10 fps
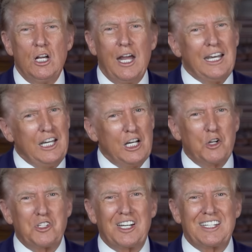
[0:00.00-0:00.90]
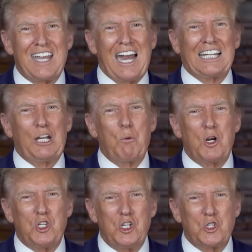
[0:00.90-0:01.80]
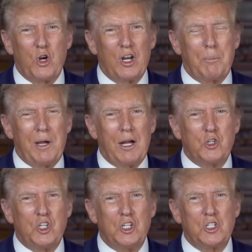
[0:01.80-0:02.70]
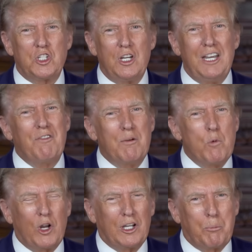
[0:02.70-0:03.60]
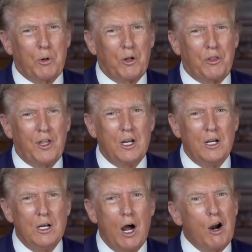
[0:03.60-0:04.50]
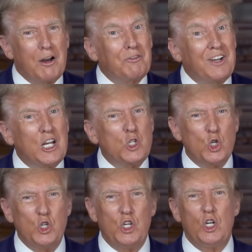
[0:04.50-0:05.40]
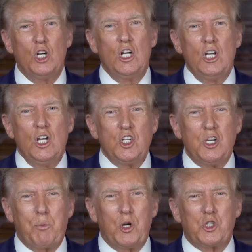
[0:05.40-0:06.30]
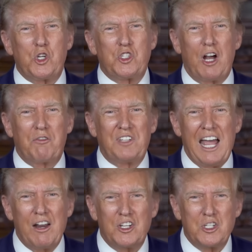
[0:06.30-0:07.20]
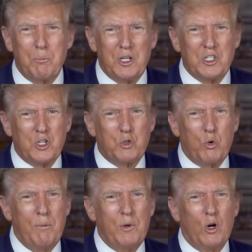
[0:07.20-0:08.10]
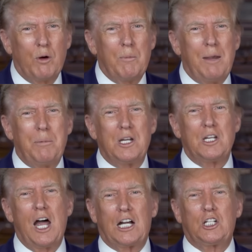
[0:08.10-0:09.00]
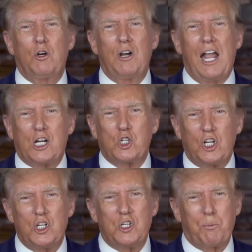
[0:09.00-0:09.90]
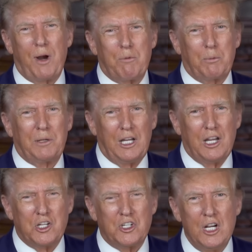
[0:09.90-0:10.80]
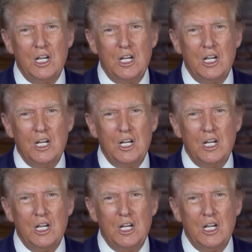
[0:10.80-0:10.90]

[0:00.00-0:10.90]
And he knows exactly what she's all about. She's even more liberal than RFK Jr. She puts herself down as a businesswoman or maybe a doctor. And actually, she probably is,